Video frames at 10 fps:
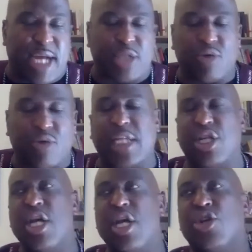So
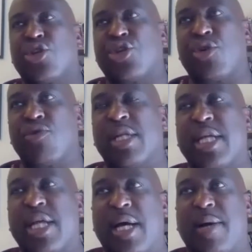that's
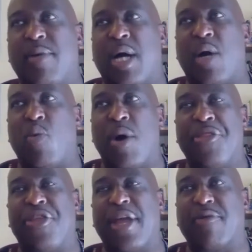certainly one
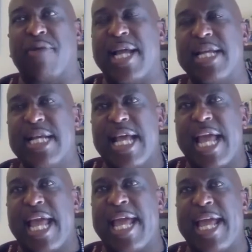thing, right?
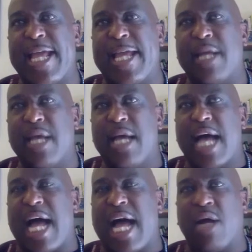And
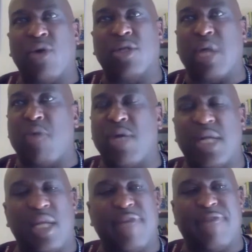I want to
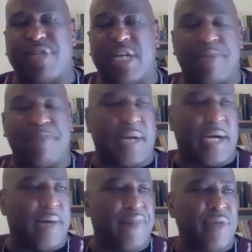lift up,
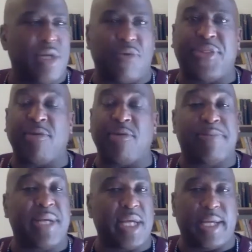
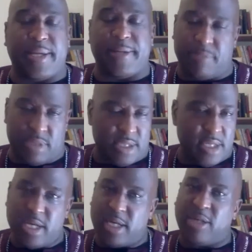therapy.
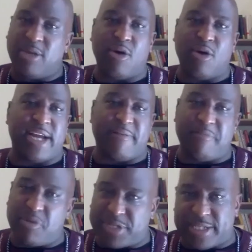Lord have
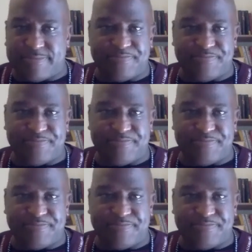mercy.